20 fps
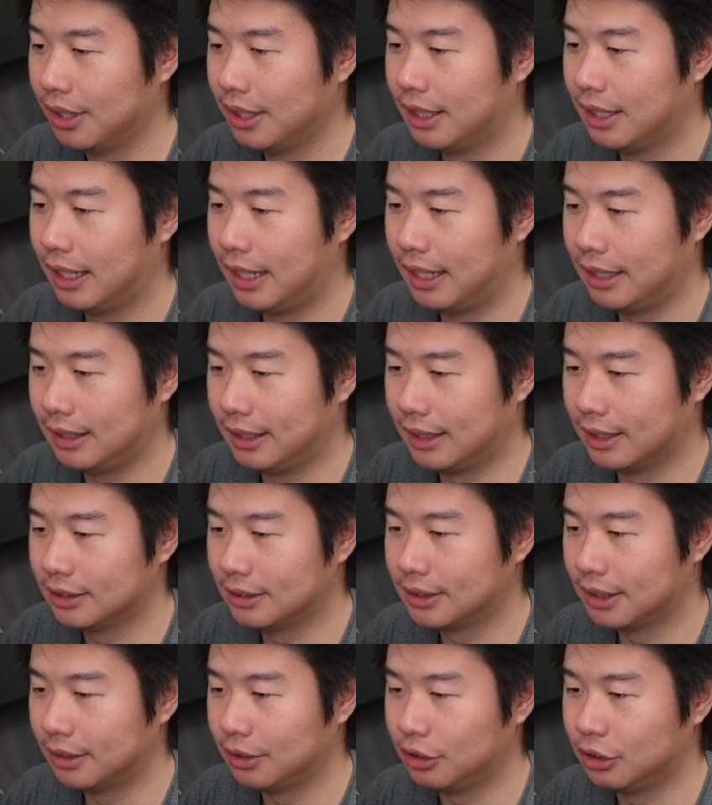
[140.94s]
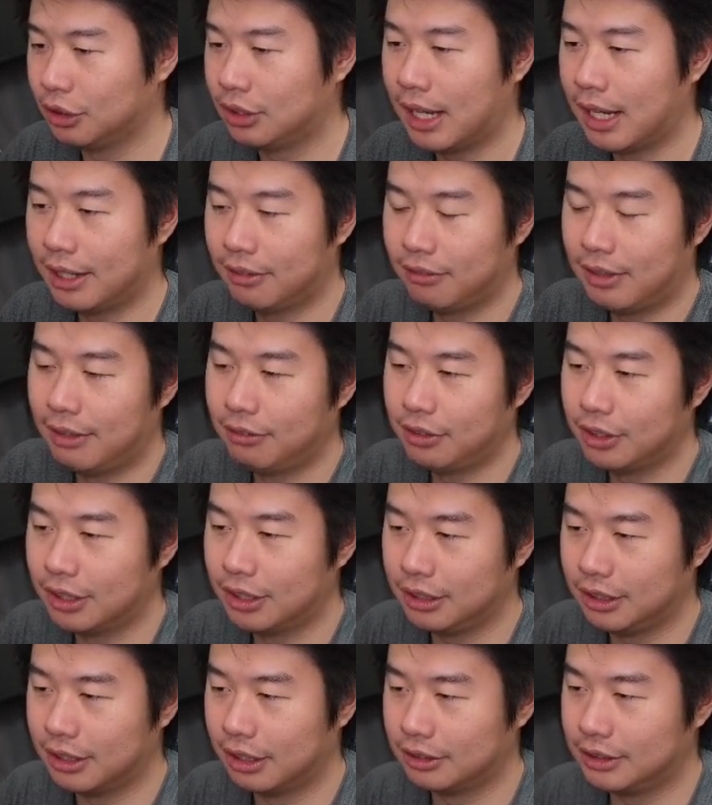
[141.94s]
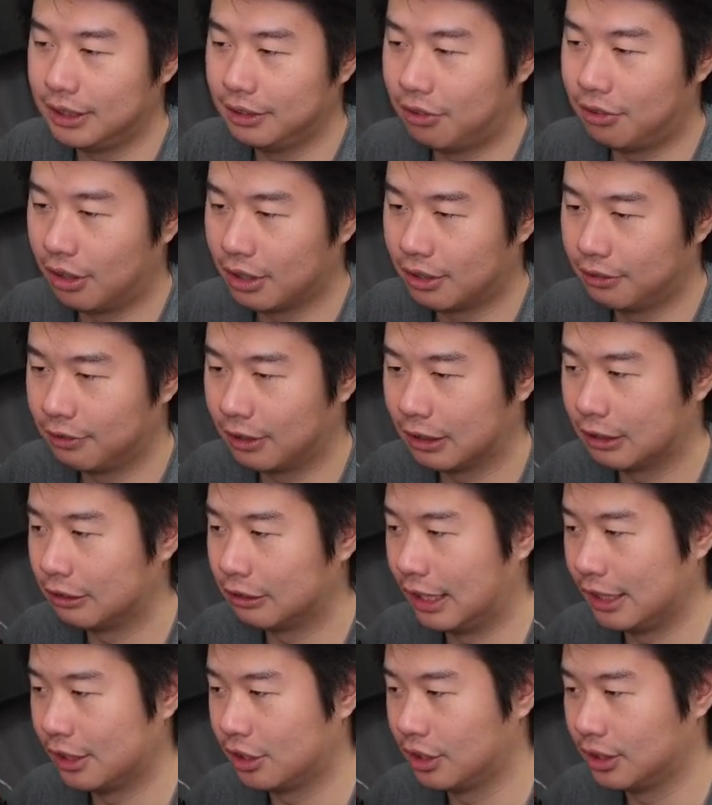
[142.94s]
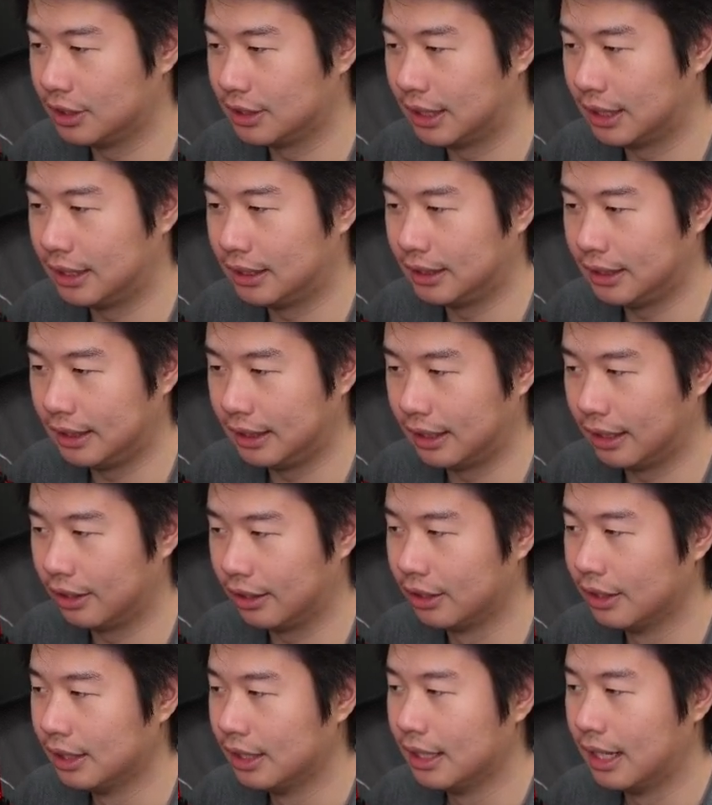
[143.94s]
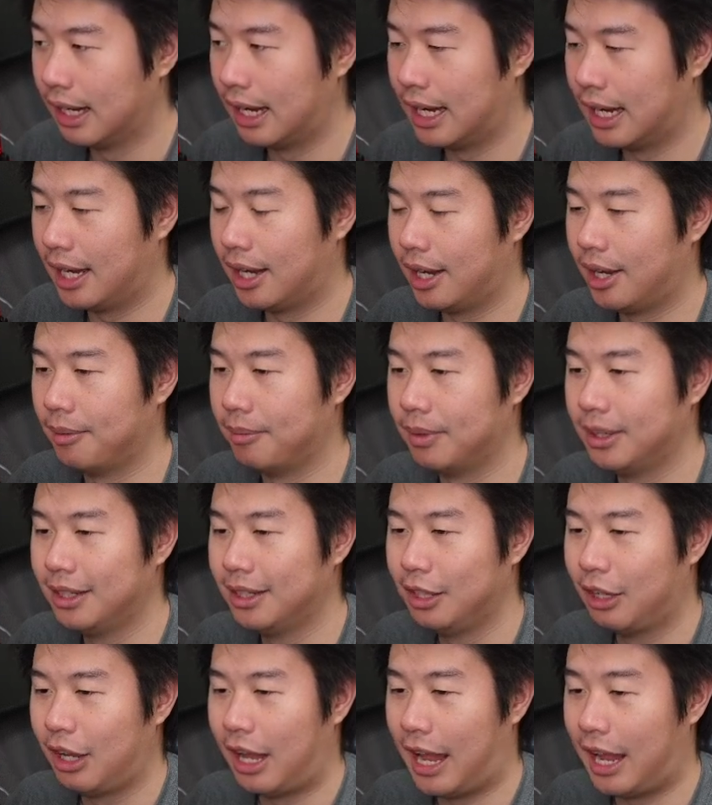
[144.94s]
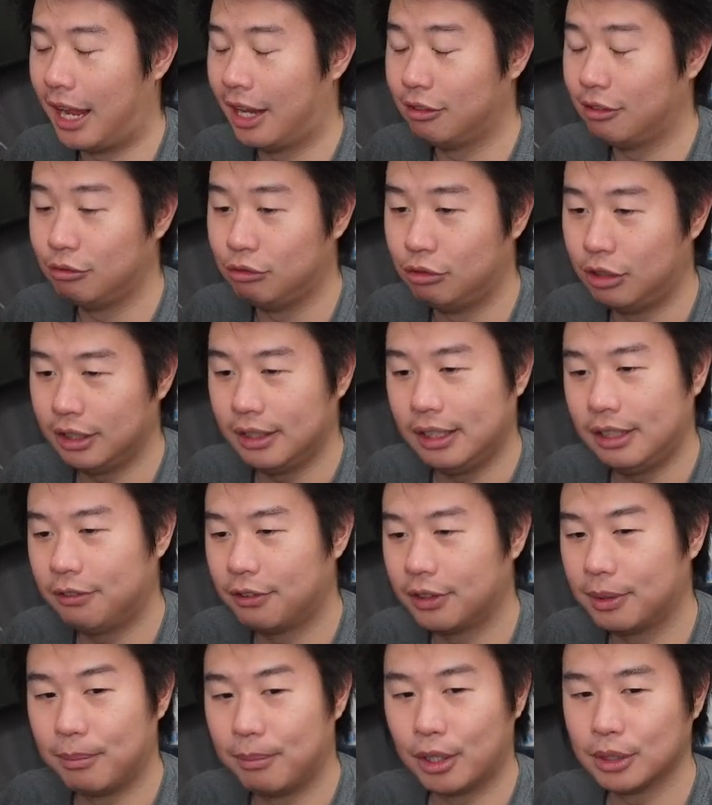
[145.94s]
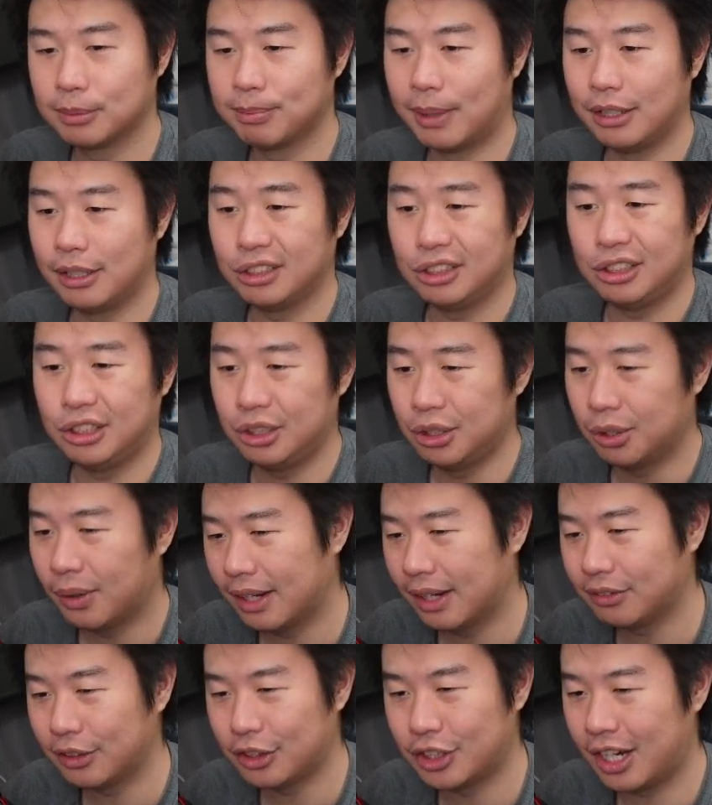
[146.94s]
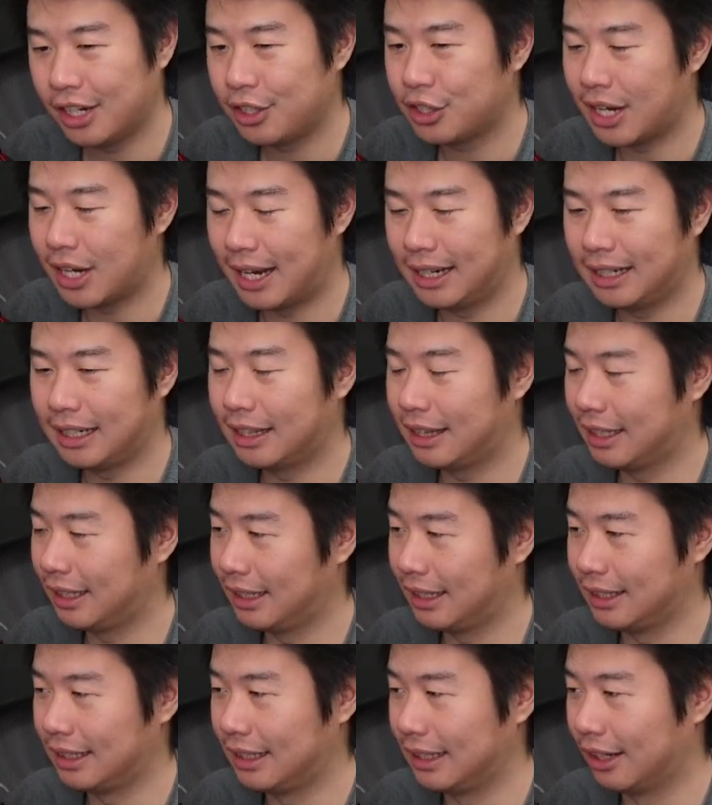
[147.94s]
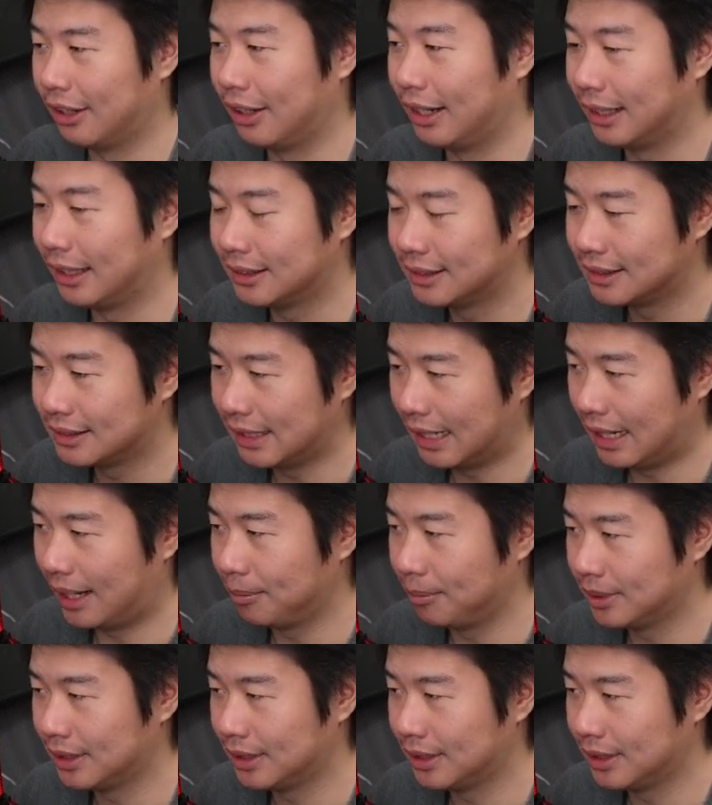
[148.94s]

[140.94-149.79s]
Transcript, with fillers: in here, so you kind of have your you know default configurations in here. Um, and really, for the most part, you don't have to change anything in here, except